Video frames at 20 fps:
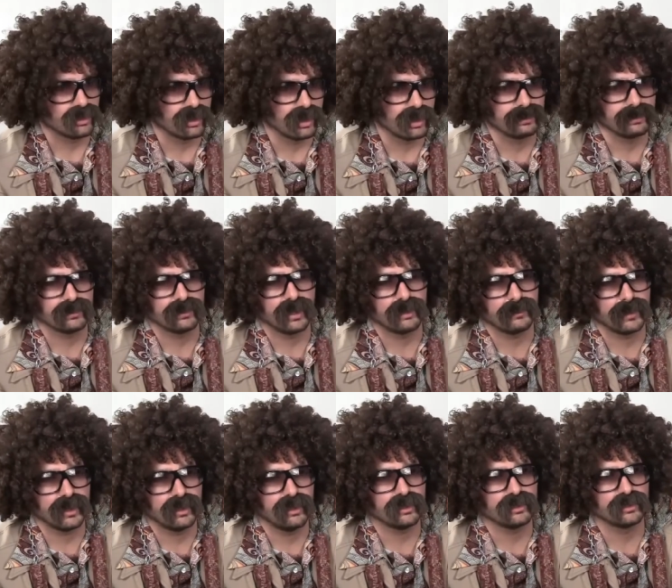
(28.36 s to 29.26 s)
up around
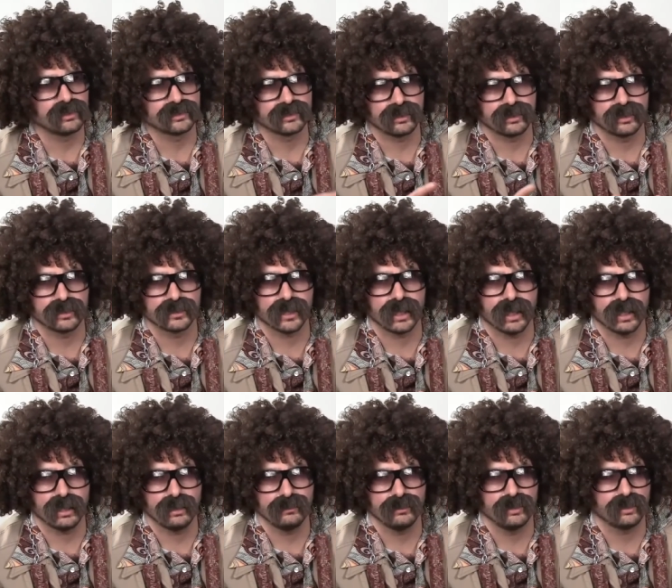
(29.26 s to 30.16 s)
my uncles all the
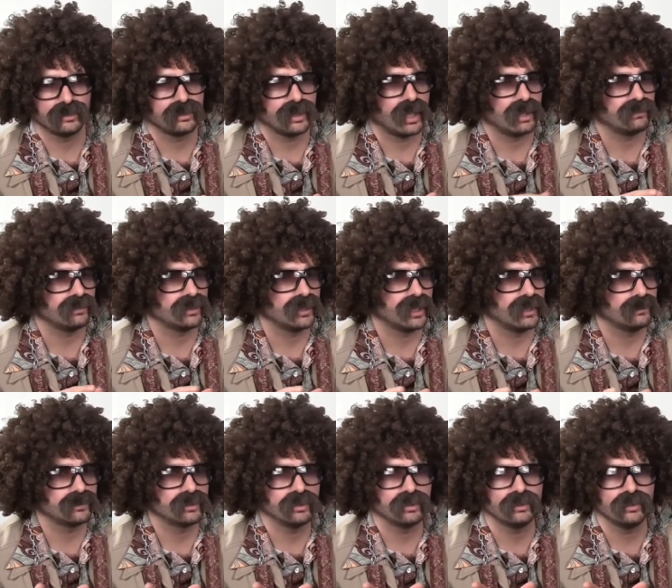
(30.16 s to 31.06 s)
time, you know, Lava
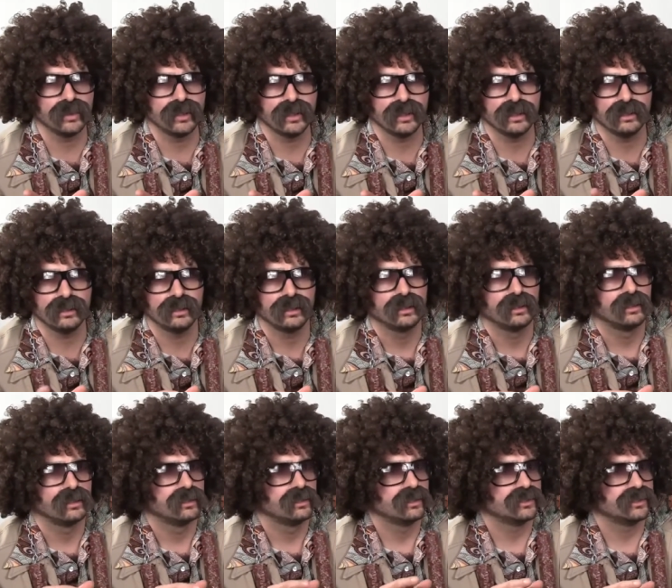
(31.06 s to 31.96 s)
Lamp Louie,
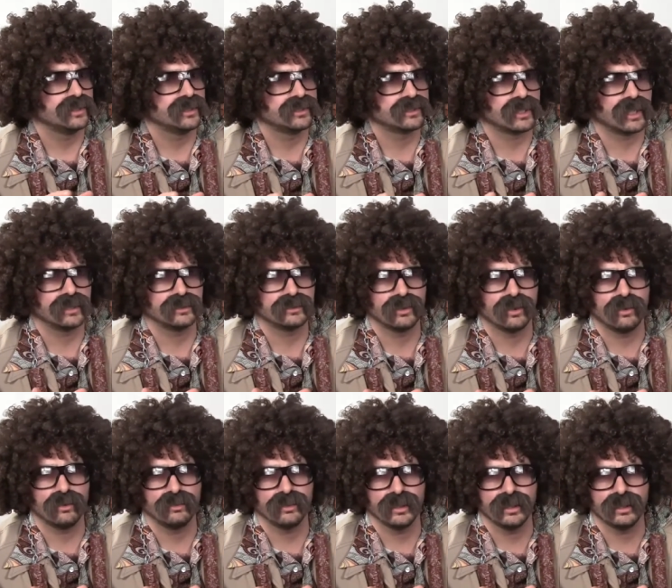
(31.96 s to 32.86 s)
Seaside
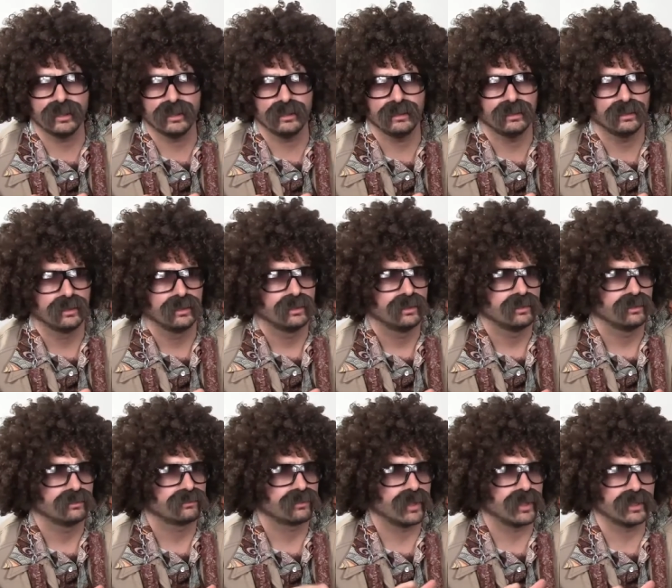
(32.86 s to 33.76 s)
Tony,
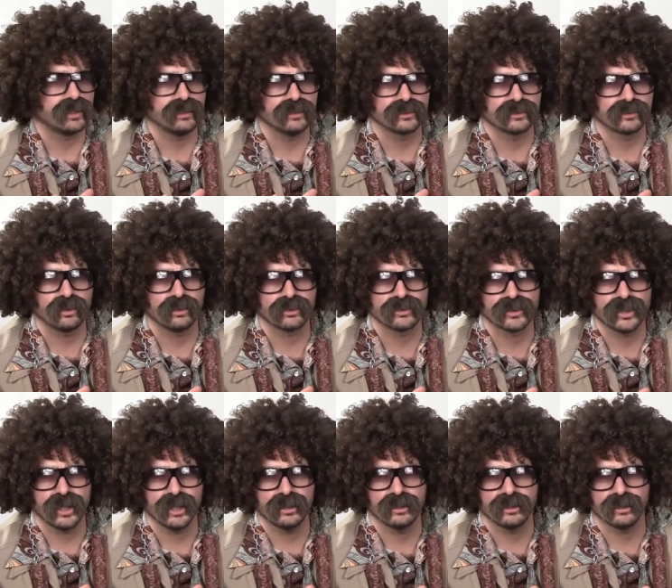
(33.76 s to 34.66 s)
Frankie the Soul
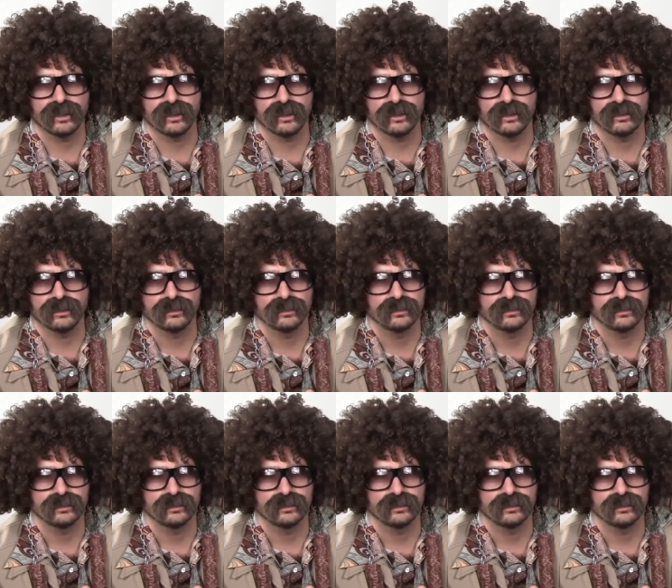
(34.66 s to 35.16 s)
Shaker.